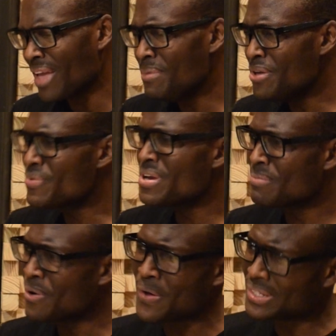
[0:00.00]
you read
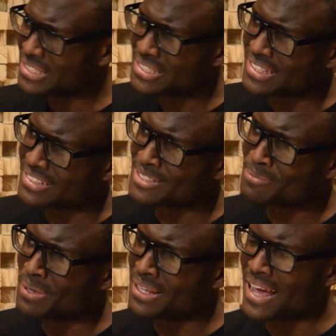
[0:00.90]
about all these things,
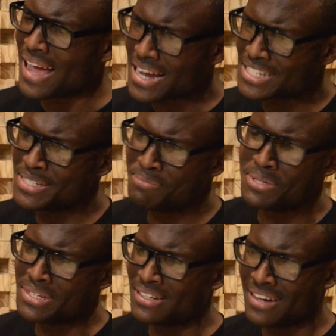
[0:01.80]
but like actually
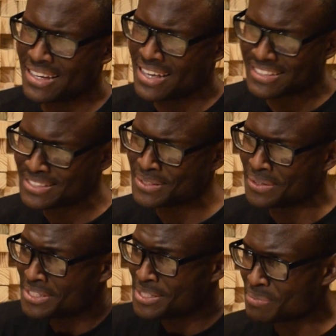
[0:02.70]
being there, I guess, it
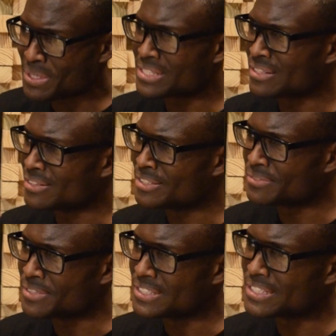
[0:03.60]
just makes a little
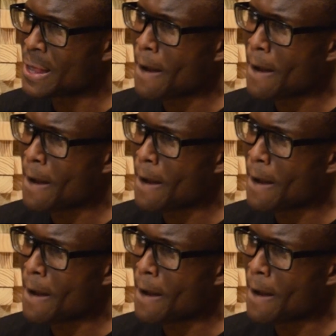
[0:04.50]
difference.